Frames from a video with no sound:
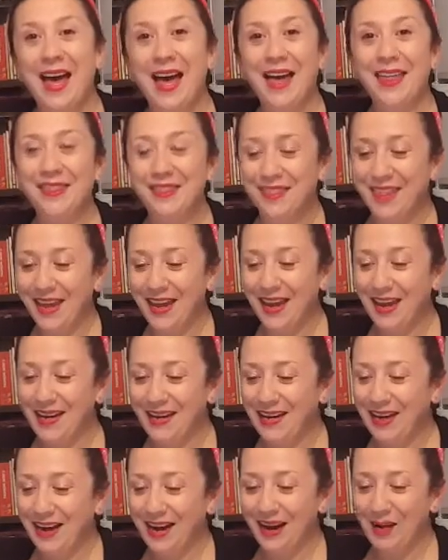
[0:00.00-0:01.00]
And
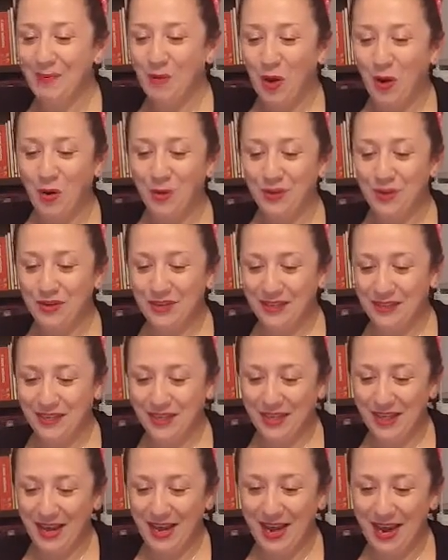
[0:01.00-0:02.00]
then I'm on
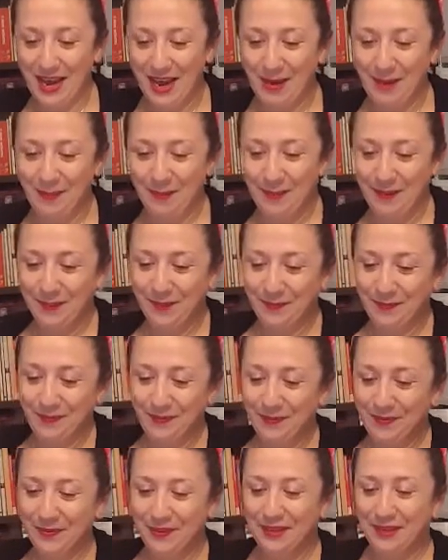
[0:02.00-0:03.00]
to the hem.
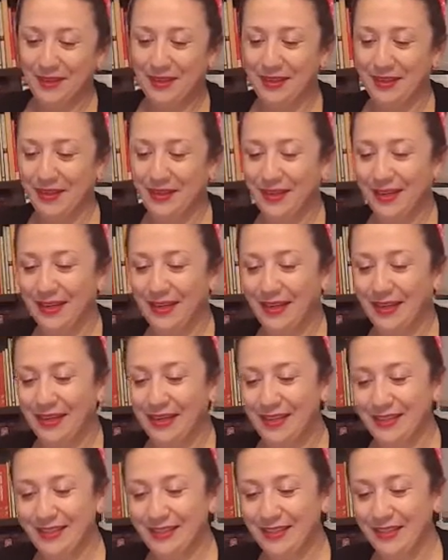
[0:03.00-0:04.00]

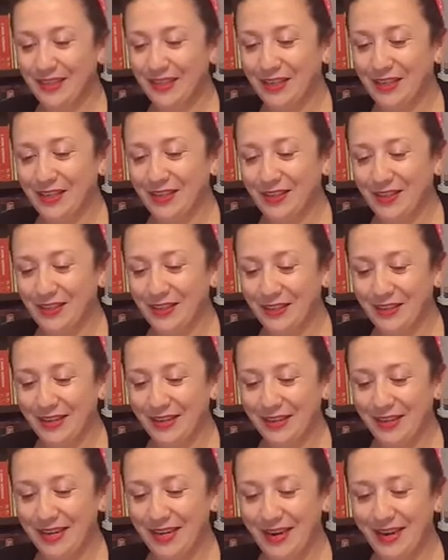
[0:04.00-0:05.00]
So
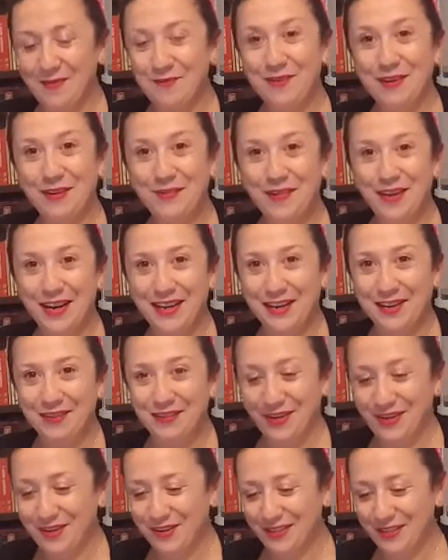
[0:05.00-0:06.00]
get rid of any
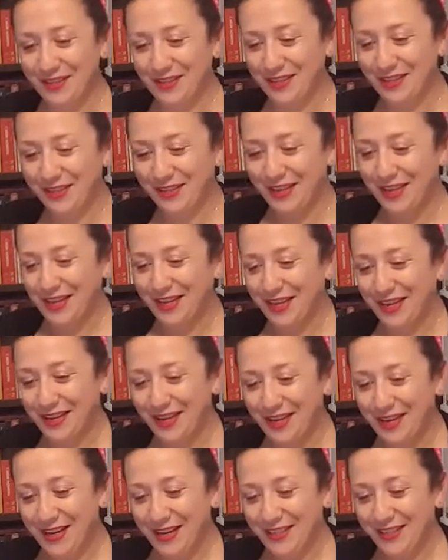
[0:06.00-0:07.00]
of those
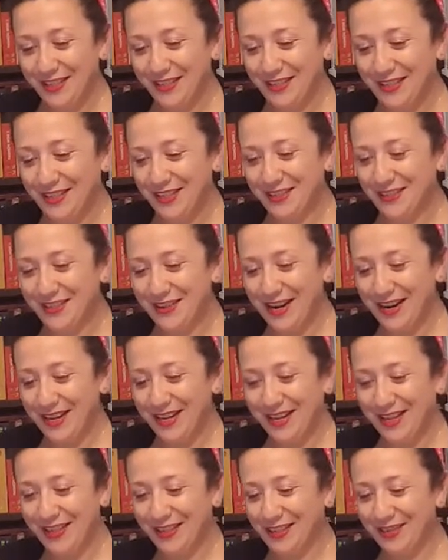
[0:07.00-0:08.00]

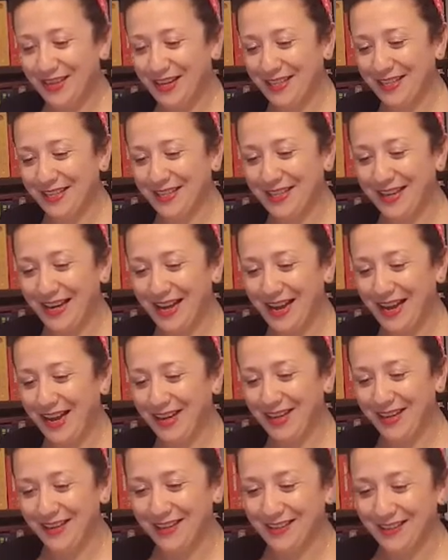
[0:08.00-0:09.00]
straggly threads that are
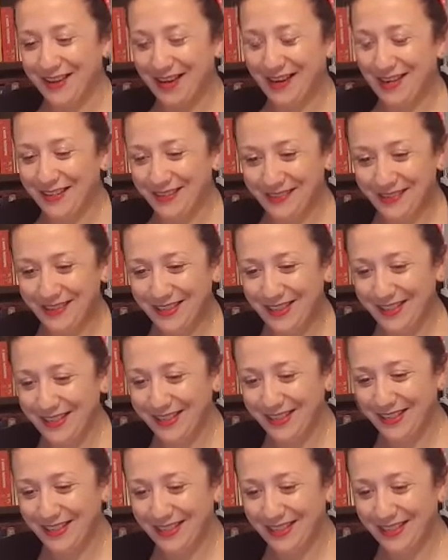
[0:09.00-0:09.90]
hanging around.